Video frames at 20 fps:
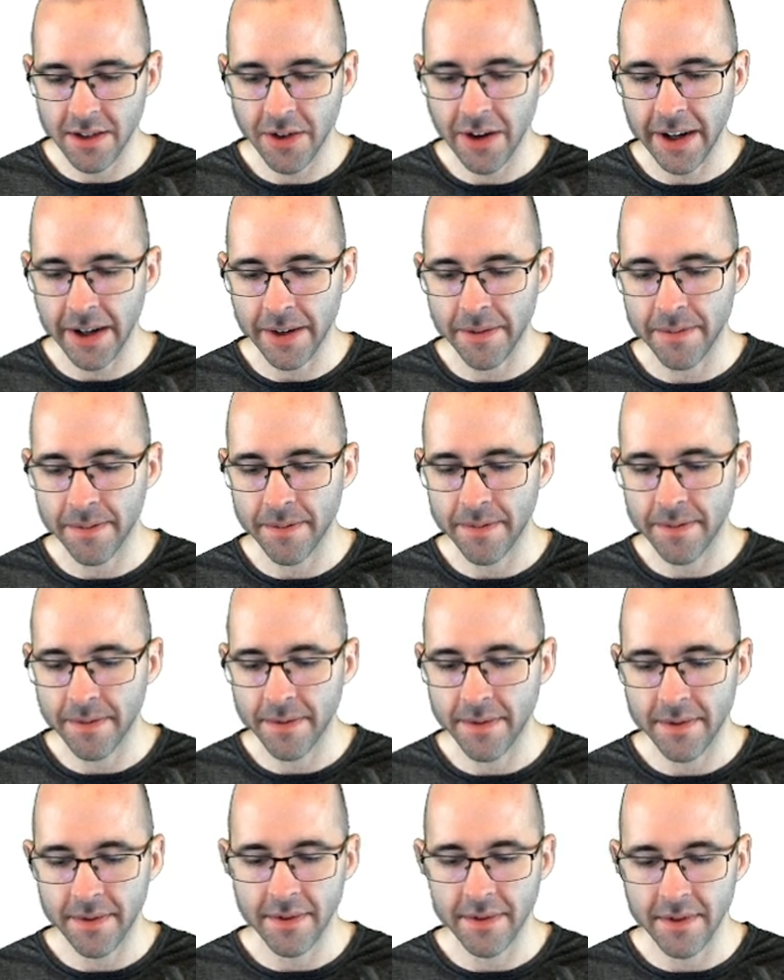Great.
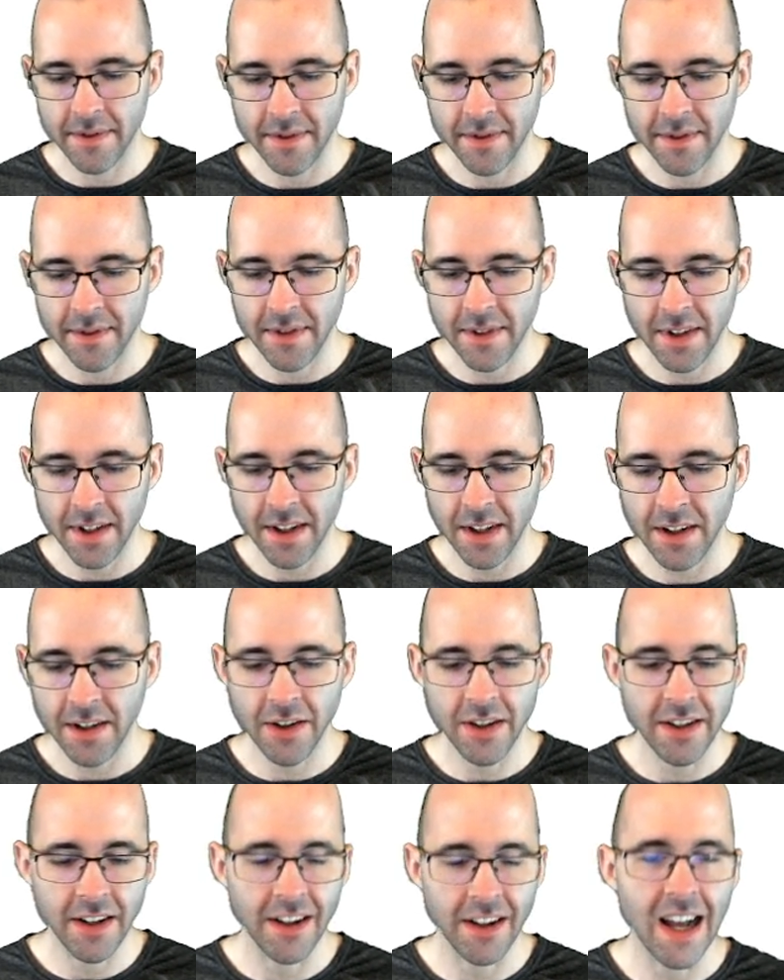You
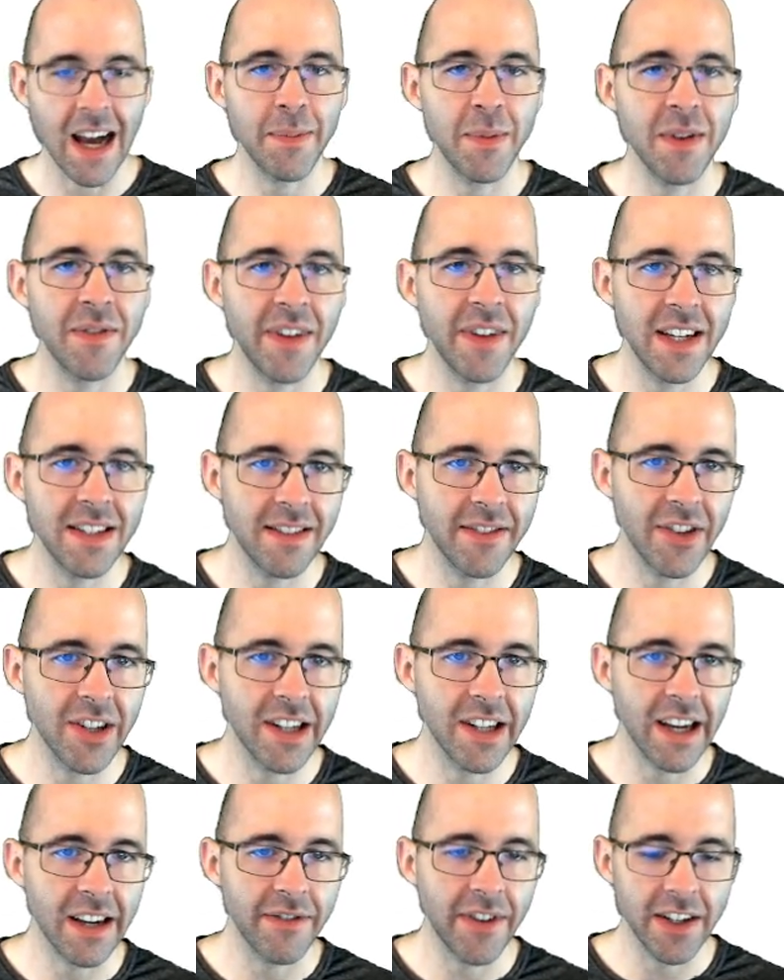can do a little happy face if
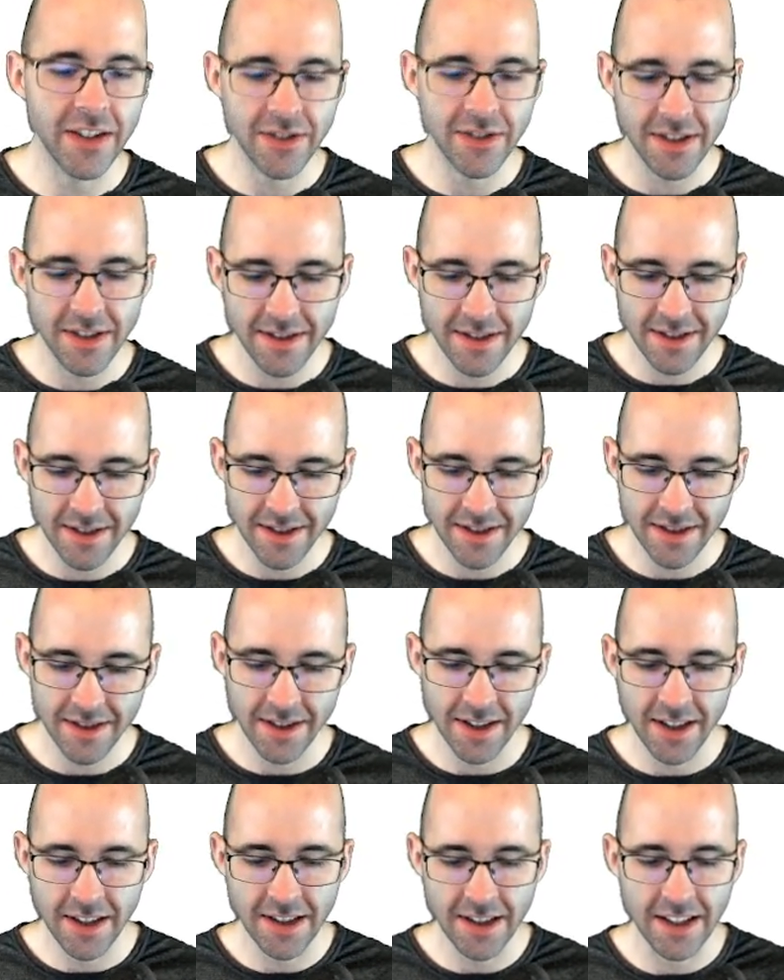you like functions.
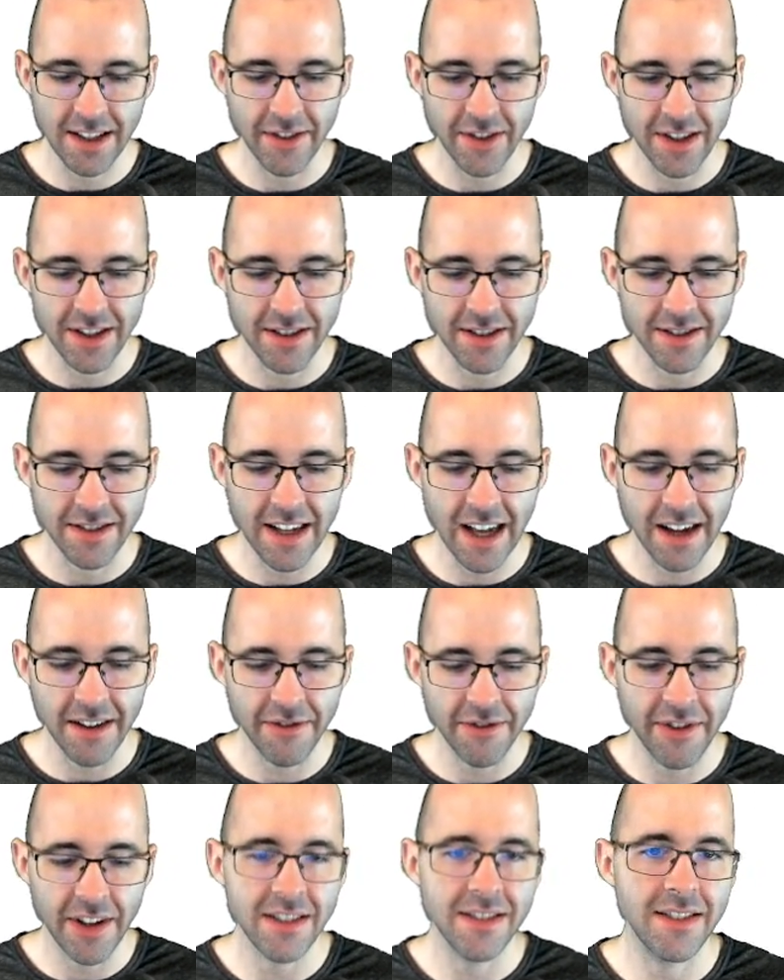You can give a little
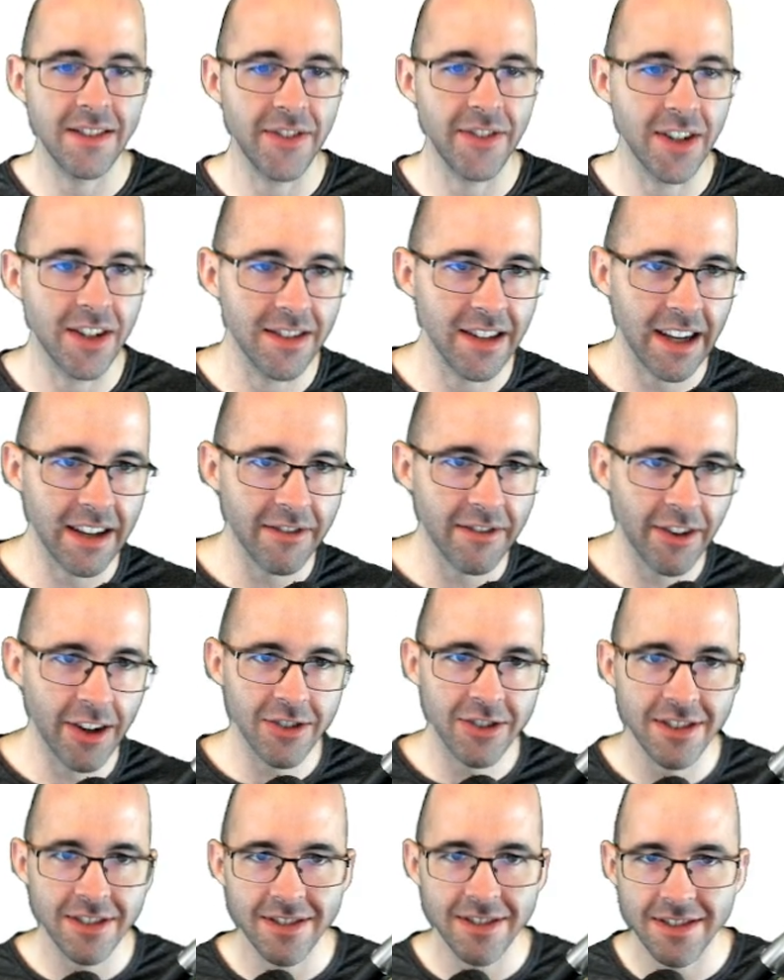sad face if you don't like
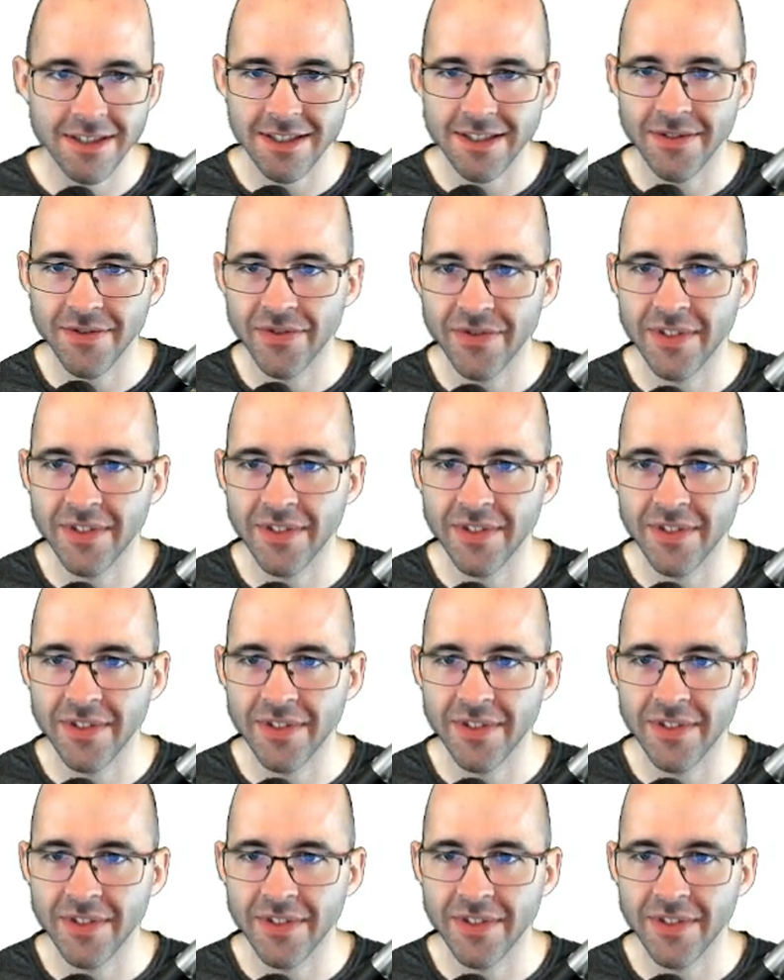functions.